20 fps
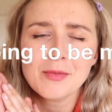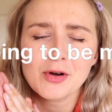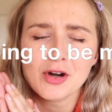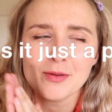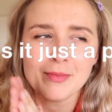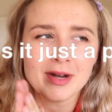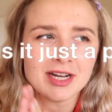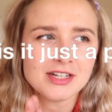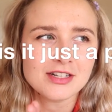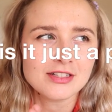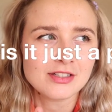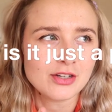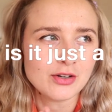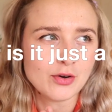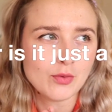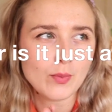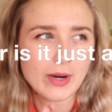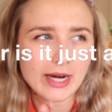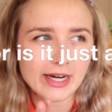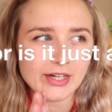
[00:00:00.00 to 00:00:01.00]
Or am I just
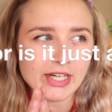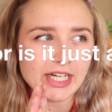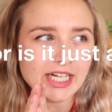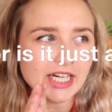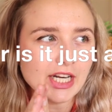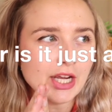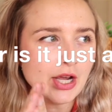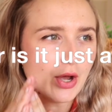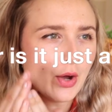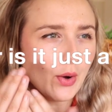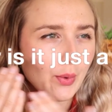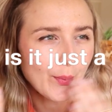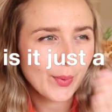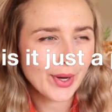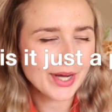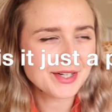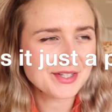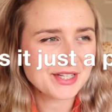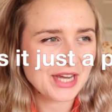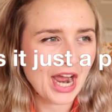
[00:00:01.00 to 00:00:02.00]
gonna wear it
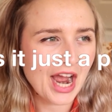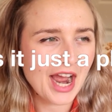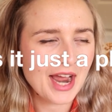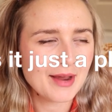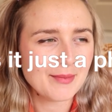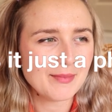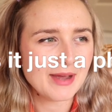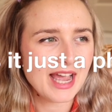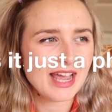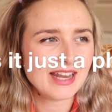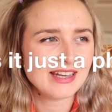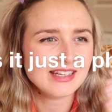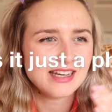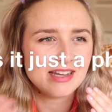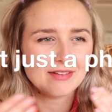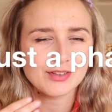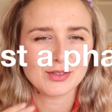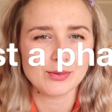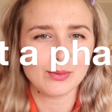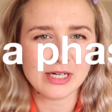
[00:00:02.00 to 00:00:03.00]
one time and
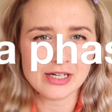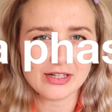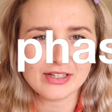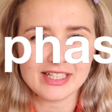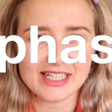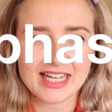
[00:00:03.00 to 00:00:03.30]
never wear it